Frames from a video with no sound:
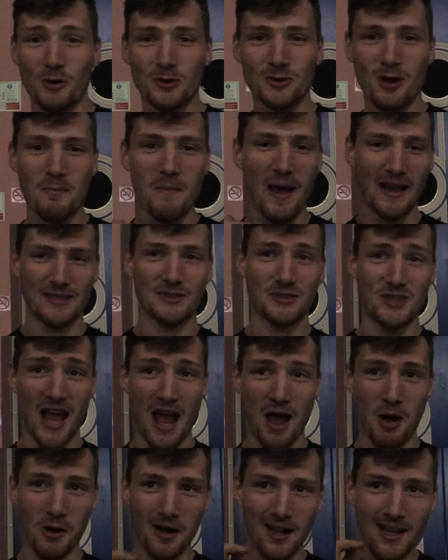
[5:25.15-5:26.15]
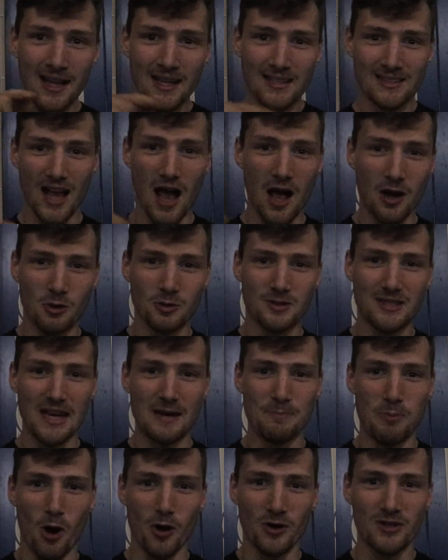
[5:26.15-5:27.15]
Also, a massive shout out to Uncle
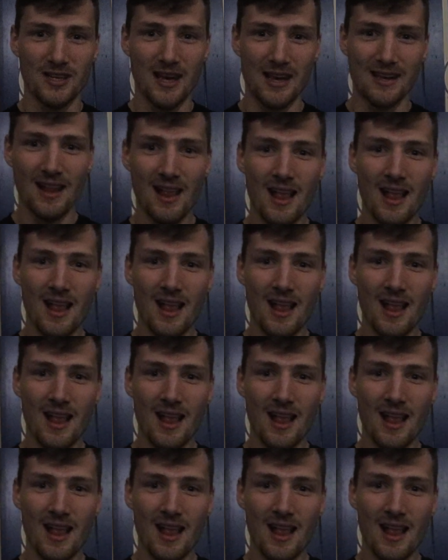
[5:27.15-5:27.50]
T Boxing.